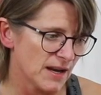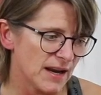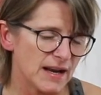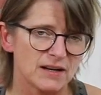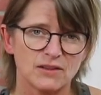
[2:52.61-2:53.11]

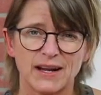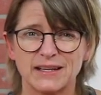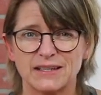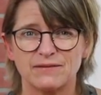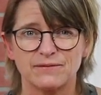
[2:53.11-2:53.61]
And a lot
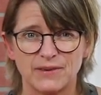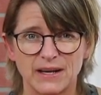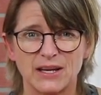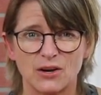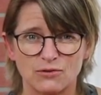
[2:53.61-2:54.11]
of the
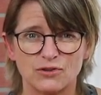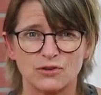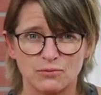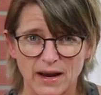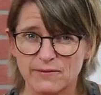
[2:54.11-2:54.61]
videos
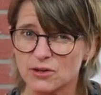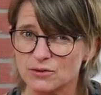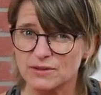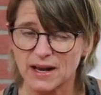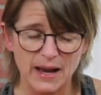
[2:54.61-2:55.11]
do have
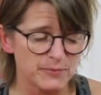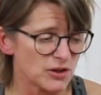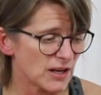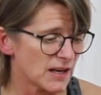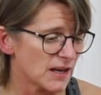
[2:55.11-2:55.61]
closed
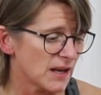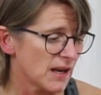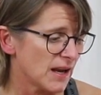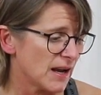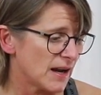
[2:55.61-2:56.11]
captioning,
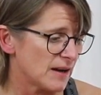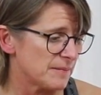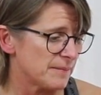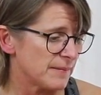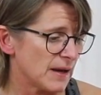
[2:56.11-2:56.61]

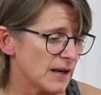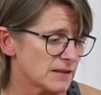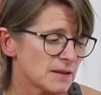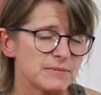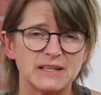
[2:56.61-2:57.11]

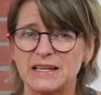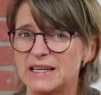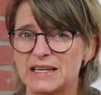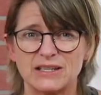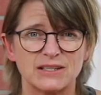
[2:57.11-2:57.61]
and some
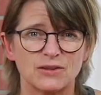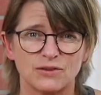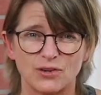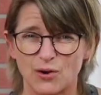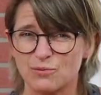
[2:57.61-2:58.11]
DDs
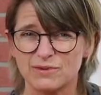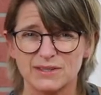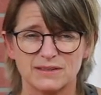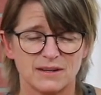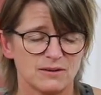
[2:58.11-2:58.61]
don't,
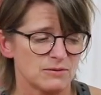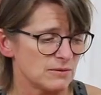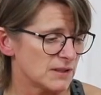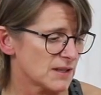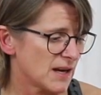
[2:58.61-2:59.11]
so
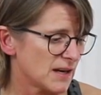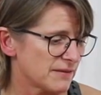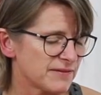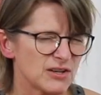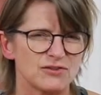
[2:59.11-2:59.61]
it's kind
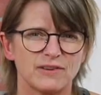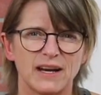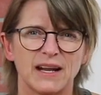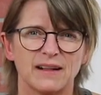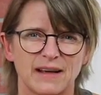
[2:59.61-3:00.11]
of
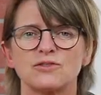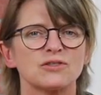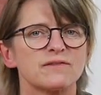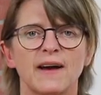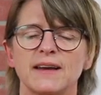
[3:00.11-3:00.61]
frustrating. So
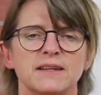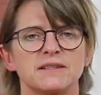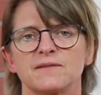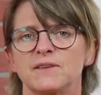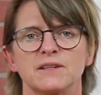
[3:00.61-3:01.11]
just find a
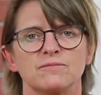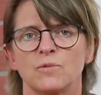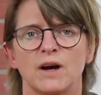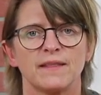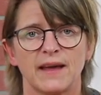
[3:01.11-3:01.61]
different
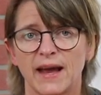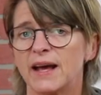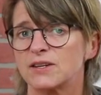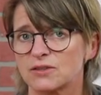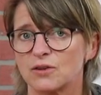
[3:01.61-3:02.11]
one that
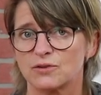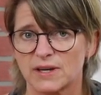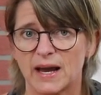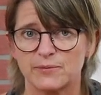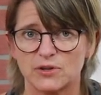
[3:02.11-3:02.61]
has closed